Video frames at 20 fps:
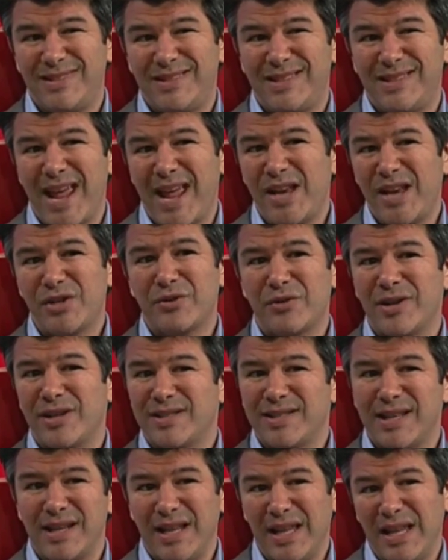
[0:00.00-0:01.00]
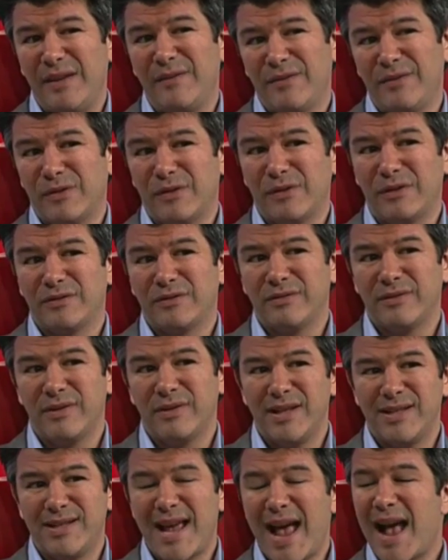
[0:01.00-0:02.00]
dangerous and evil
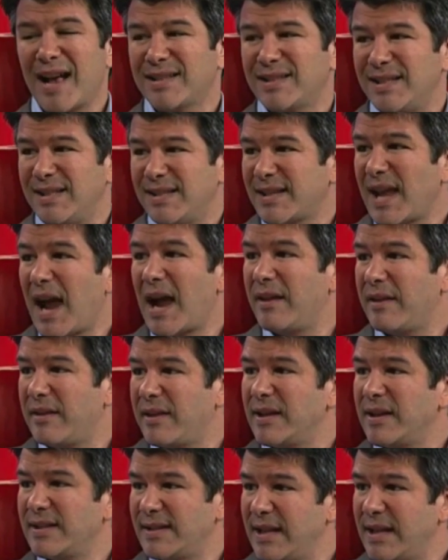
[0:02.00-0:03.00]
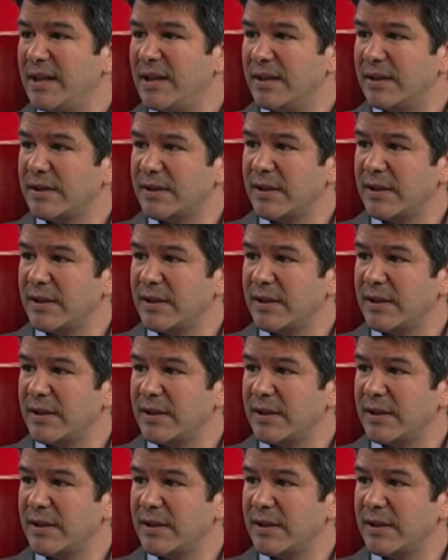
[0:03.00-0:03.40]
the taxi side of things is.